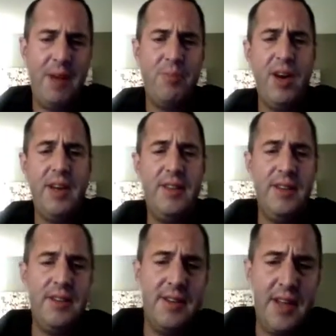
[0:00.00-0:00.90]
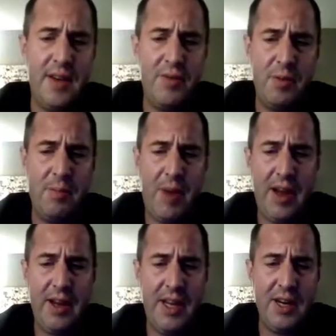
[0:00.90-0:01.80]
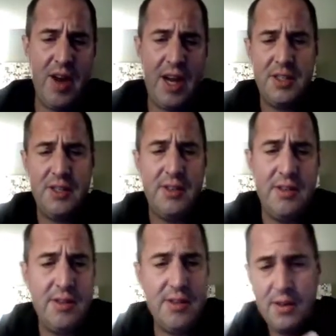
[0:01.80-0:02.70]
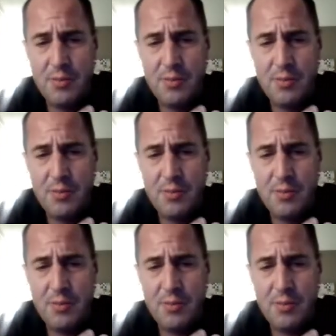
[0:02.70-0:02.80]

Price is discovered by interactions